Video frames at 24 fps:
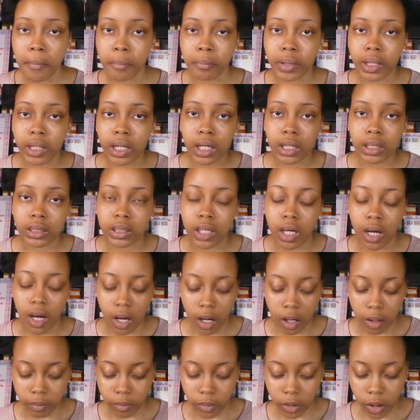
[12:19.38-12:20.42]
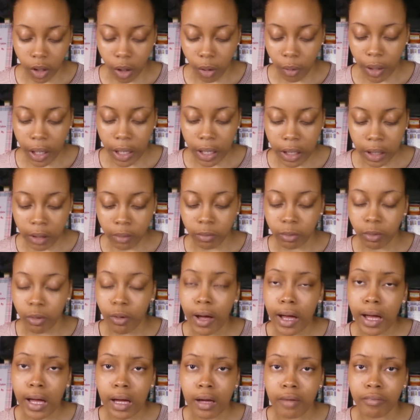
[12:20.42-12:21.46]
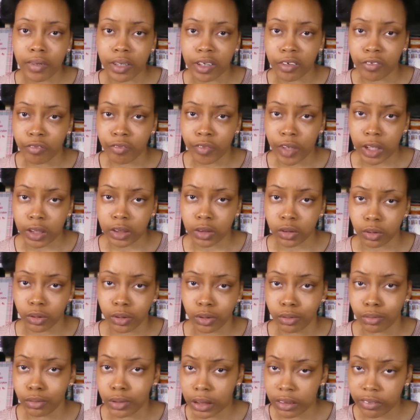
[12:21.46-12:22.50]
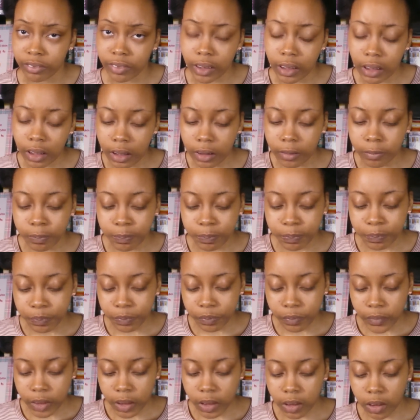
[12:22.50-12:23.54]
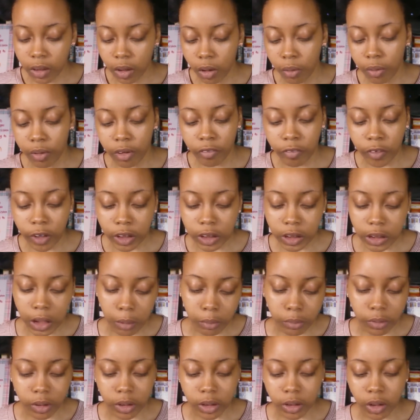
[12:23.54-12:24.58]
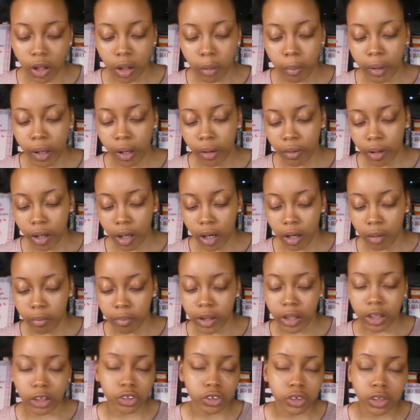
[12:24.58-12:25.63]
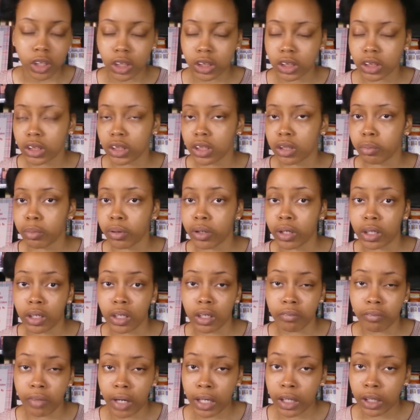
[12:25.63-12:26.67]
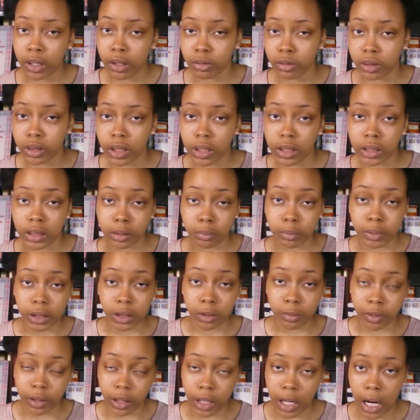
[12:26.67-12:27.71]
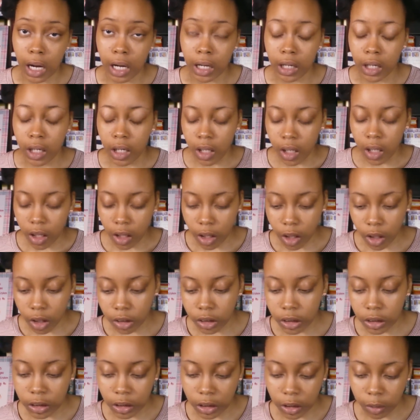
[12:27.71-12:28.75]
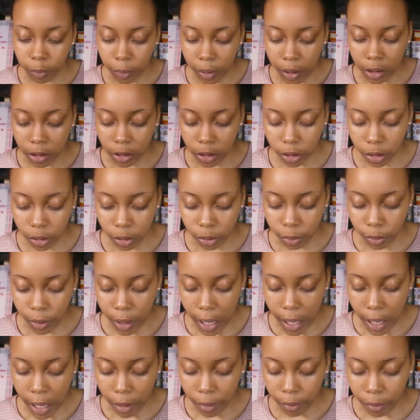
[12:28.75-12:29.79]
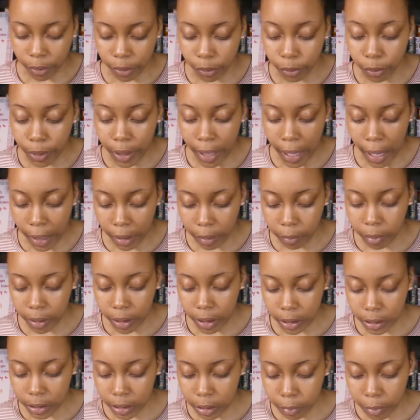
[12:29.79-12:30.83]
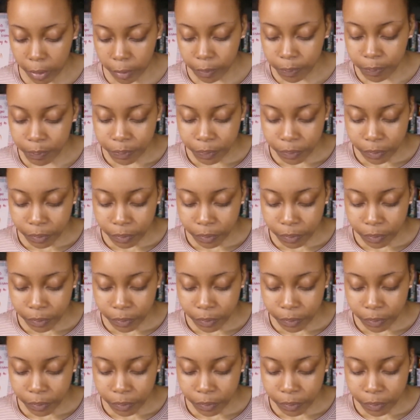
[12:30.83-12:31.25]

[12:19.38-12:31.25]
because, um, you know, it will have an effect on you differently. So the first chapter is all about um, the introduction to the book and inviting you to intimacy with God and her just explaining to you how you can be intimate.